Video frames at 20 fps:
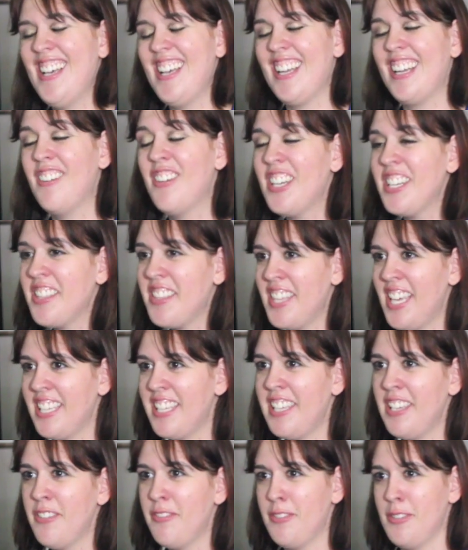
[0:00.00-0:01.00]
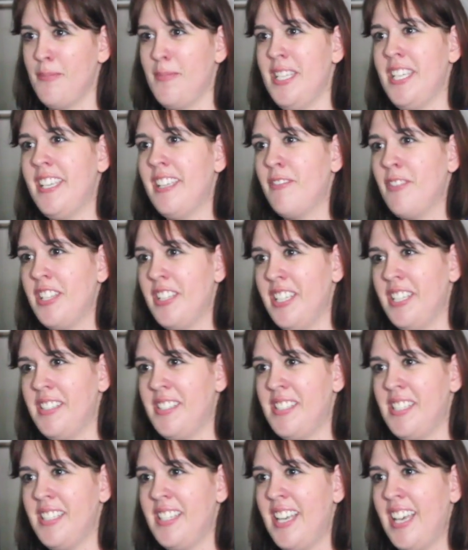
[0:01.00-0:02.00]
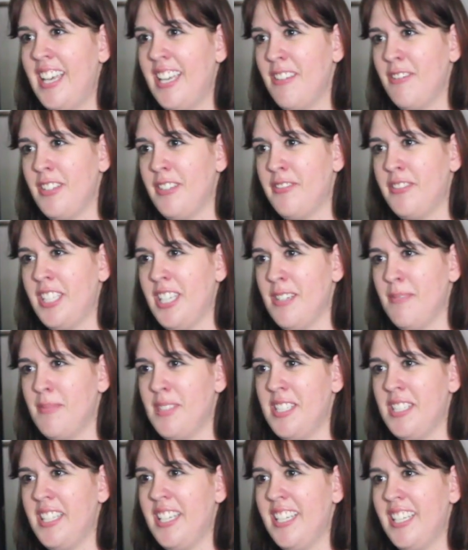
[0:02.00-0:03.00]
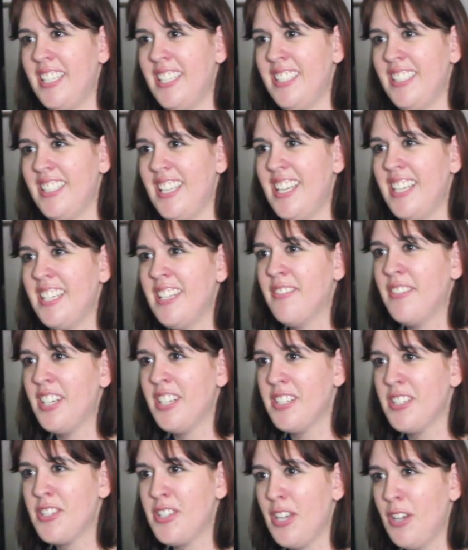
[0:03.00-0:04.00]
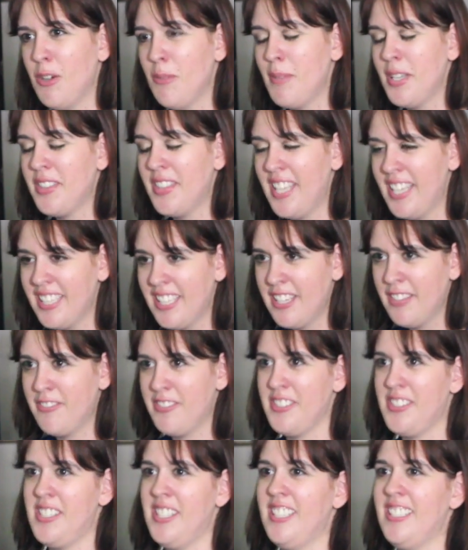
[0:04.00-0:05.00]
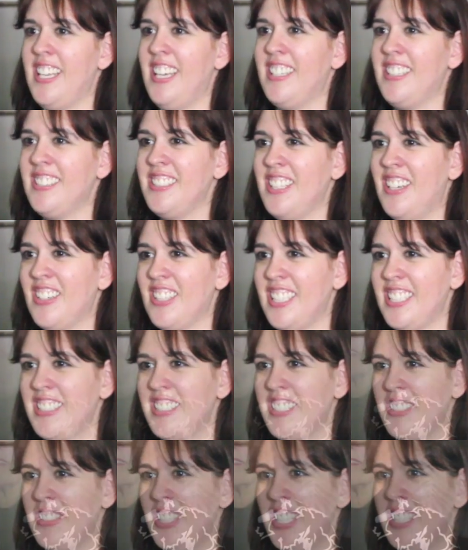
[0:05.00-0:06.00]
And I want to thank you for being with us today. We've come to the end of our show, but thank you for sitting down and talking to